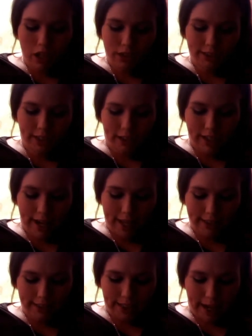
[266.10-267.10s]
So the
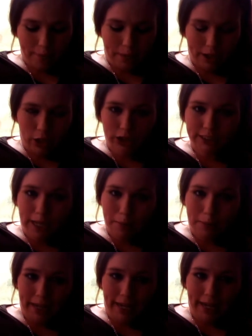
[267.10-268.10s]
next day, my nurse come
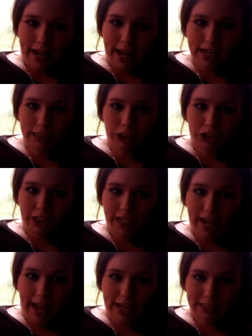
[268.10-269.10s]
in, and she
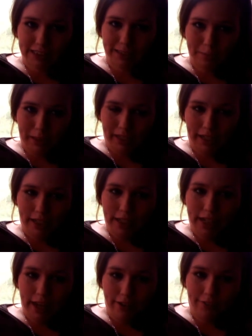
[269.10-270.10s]
asked me
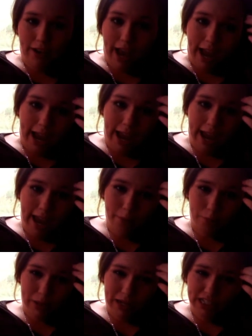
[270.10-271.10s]
if I
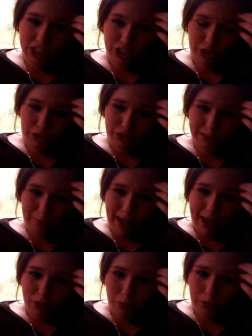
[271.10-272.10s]
had been to use the
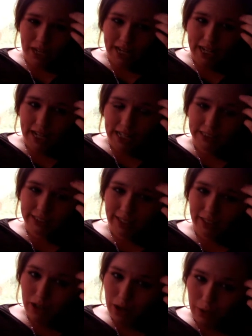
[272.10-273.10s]
bathroom yet, and I
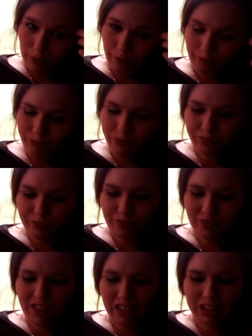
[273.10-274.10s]
said no.
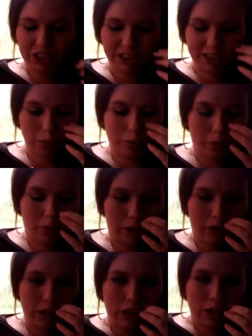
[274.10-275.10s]
She's like,
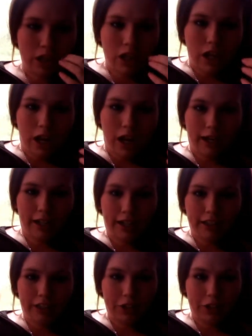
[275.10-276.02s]
well, honey,